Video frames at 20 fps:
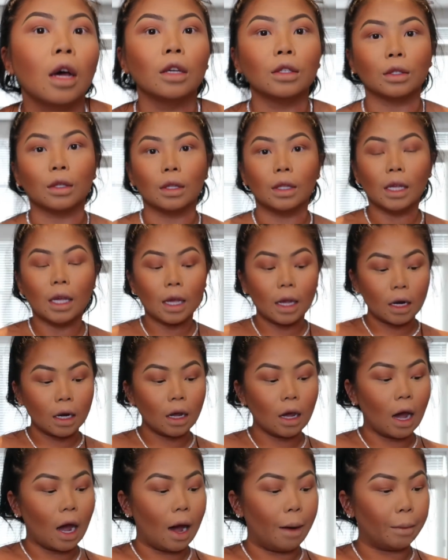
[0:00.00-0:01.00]
so
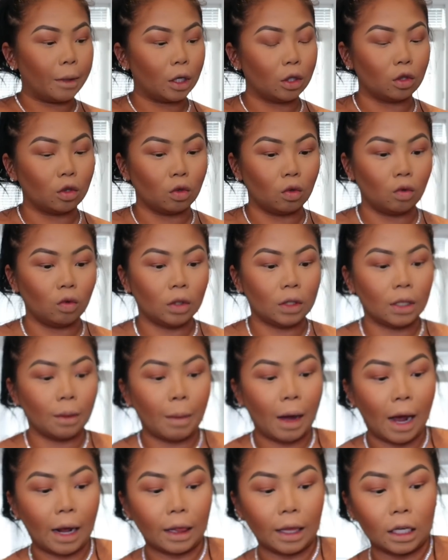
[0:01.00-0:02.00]
then I'm gonna do
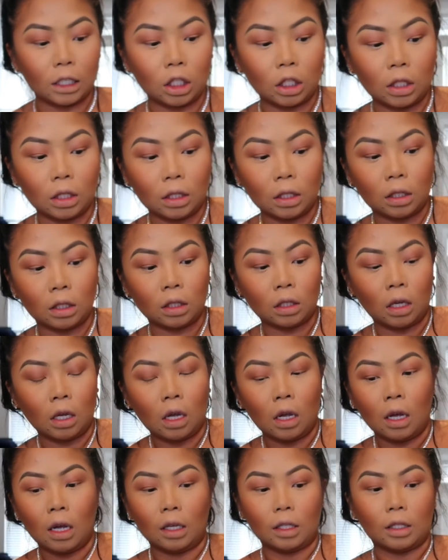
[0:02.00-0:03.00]
some eyelashes.
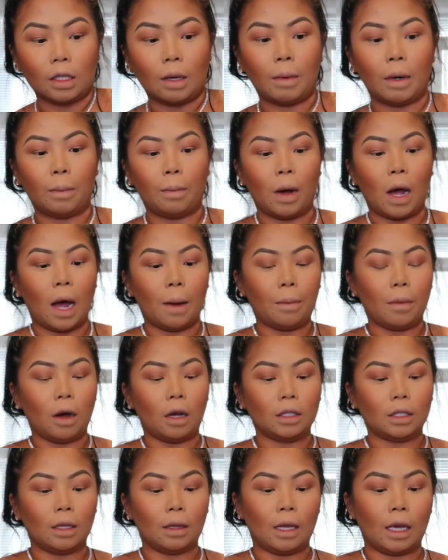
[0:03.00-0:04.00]
So I'm gonna pop
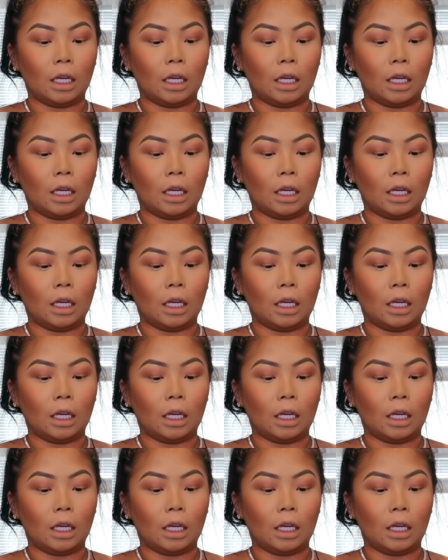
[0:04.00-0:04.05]
on some